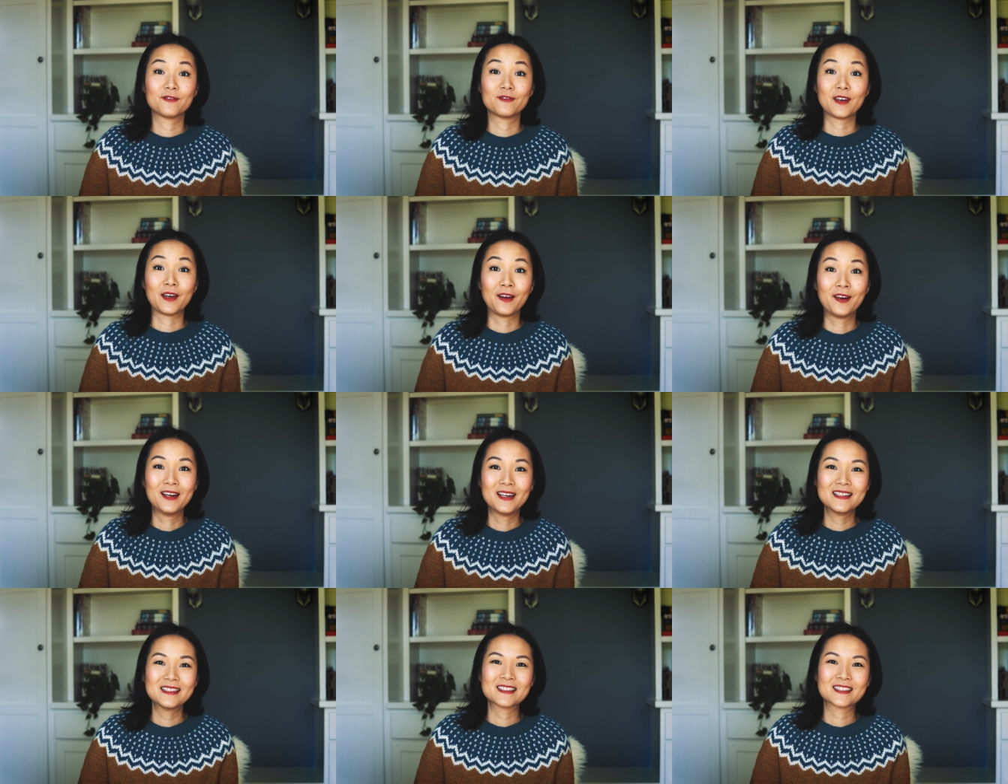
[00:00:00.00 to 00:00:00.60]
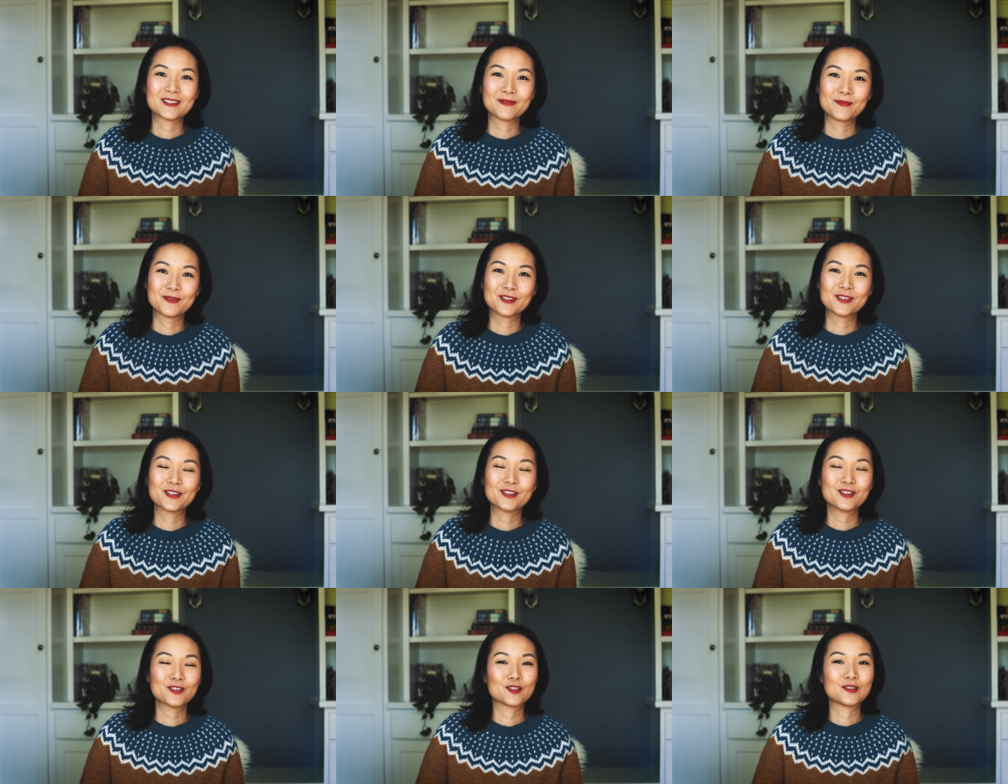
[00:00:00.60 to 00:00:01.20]
very
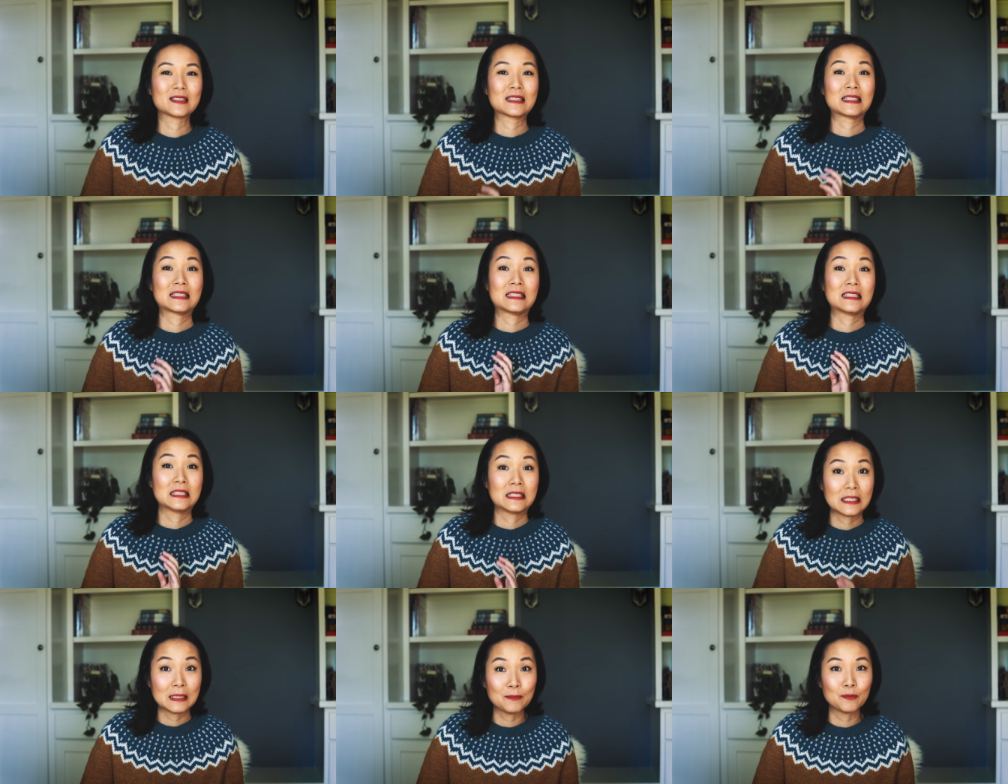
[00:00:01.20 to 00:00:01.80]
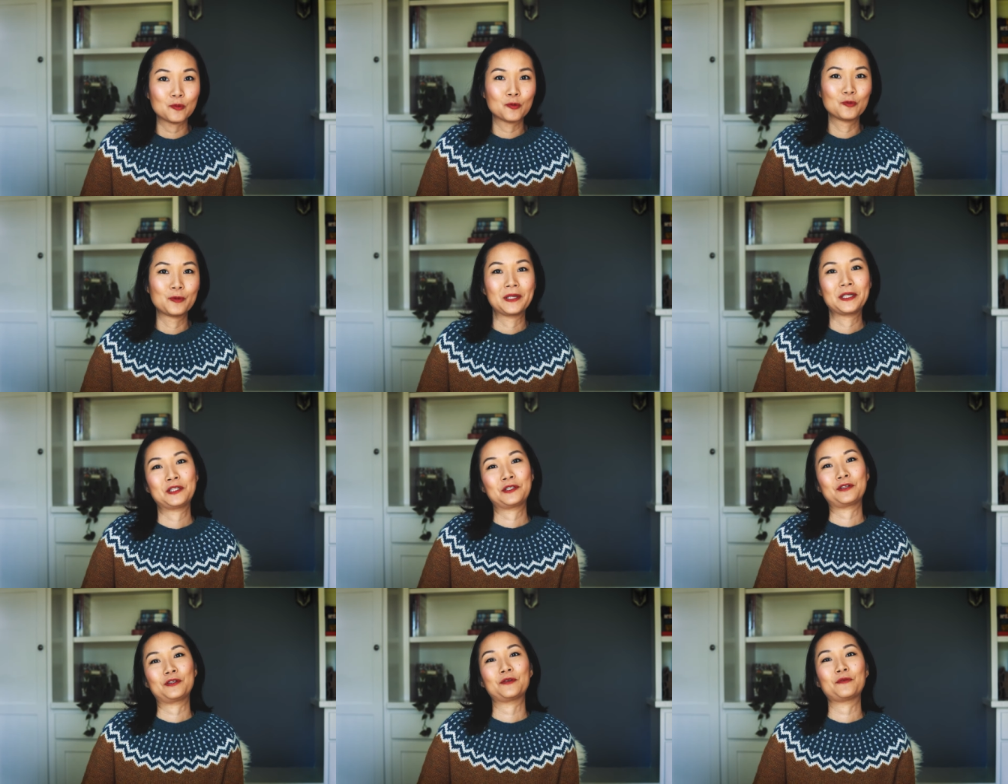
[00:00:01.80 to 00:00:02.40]
similar to deep
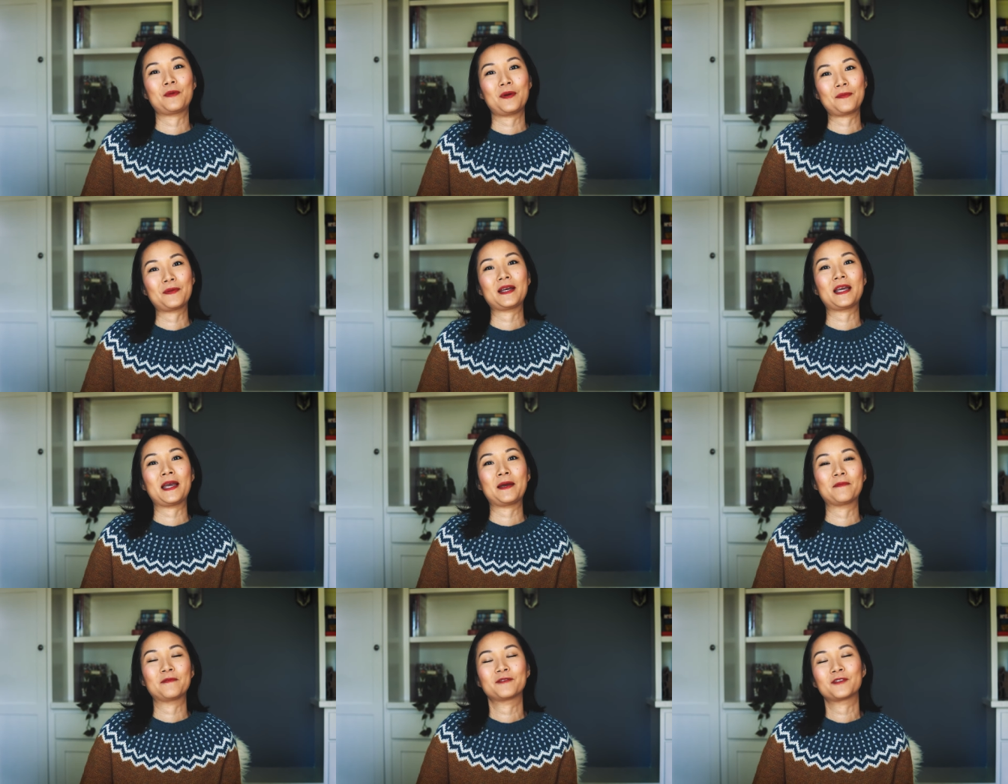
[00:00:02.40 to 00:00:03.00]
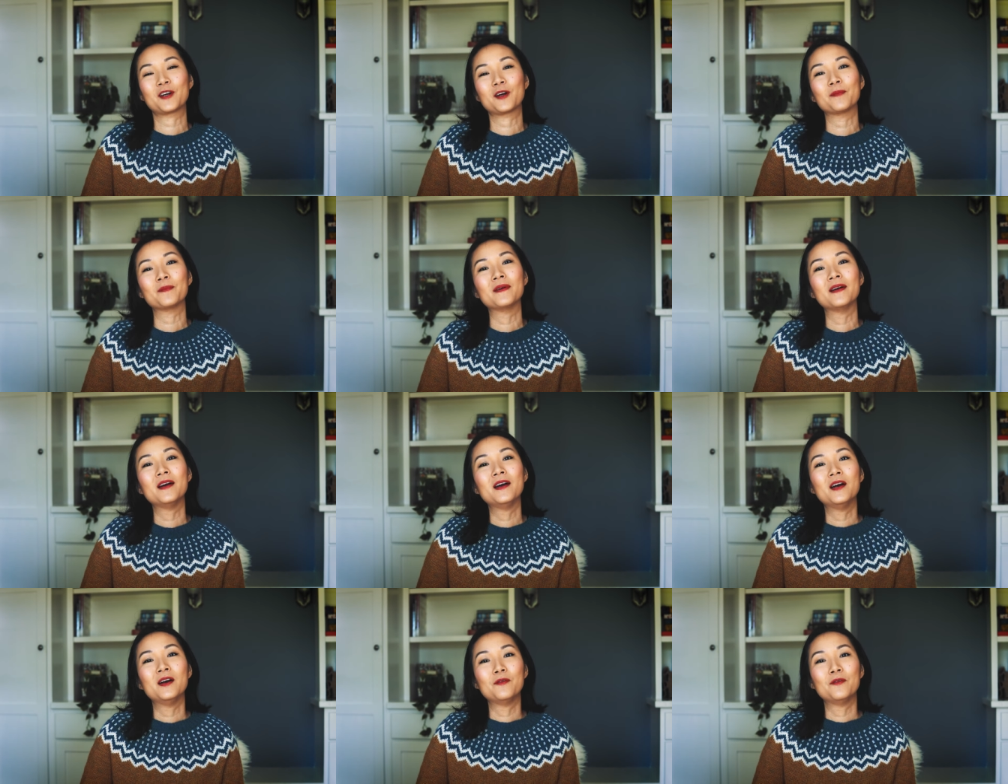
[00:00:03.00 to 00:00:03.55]
winter where we came from,